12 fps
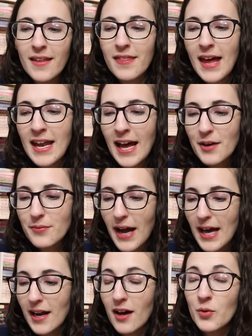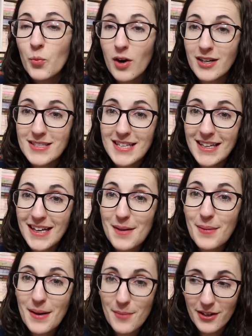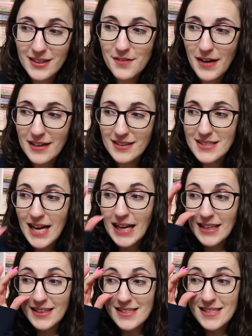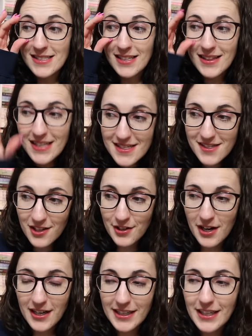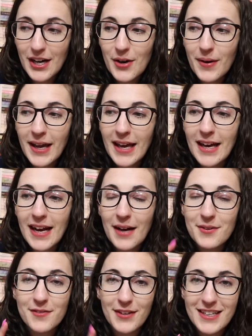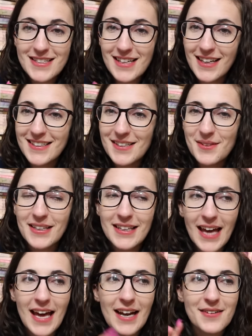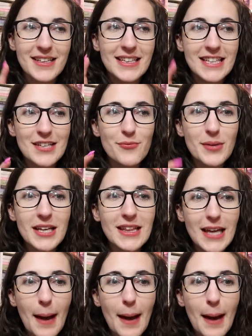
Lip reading: Then I read Unwanted by Marley Valentine. I listened to this on audio, and I was very excited, because I was like, give me the